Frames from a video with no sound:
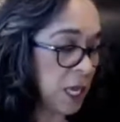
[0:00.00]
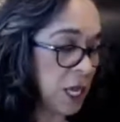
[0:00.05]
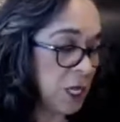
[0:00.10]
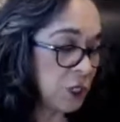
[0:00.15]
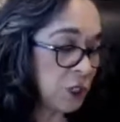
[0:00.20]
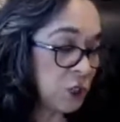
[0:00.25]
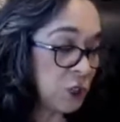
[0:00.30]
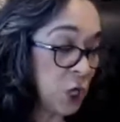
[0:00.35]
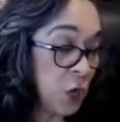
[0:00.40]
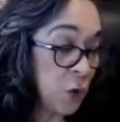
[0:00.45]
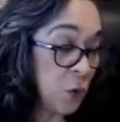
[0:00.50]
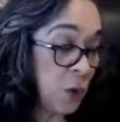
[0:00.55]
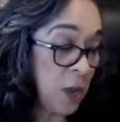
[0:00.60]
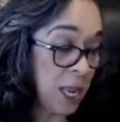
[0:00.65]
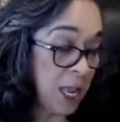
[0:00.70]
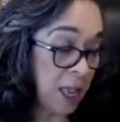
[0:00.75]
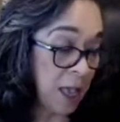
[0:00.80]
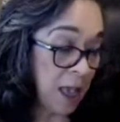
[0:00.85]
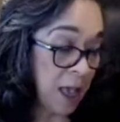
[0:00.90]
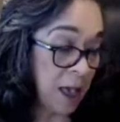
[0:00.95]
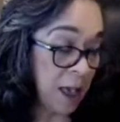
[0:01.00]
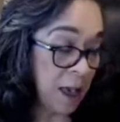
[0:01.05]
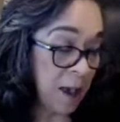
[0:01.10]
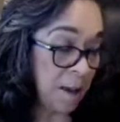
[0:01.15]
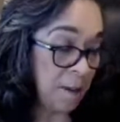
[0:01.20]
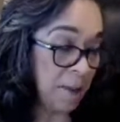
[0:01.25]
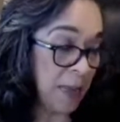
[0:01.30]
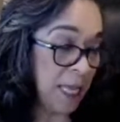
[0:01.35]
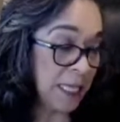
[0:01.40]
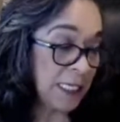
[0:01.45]
So
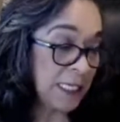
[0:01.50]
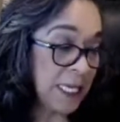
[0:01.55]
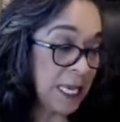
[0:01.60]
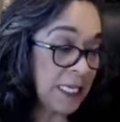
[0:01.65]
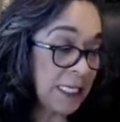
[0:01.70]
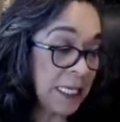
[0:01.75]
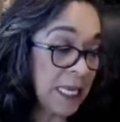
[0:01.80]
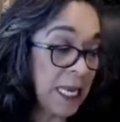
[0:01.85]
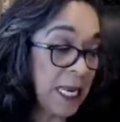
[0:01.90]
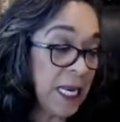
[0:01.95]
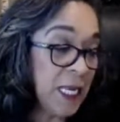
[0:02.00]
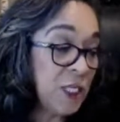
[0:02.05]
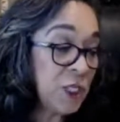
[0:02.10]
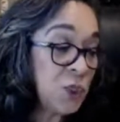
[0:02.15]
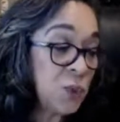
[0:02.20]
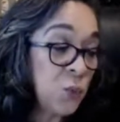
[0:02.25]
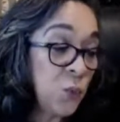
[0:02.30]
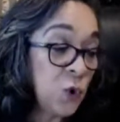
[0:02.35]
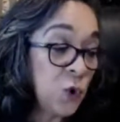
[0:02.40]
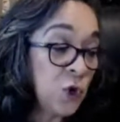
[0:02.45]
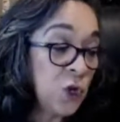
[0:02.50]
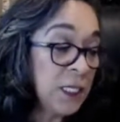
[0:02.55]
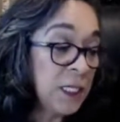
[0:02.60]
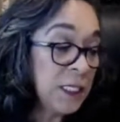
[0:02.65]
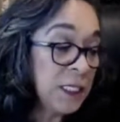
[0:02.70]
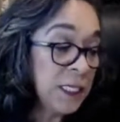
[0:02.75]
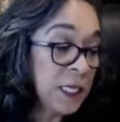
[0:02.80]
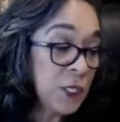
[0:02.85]
it says, Giddy swirled,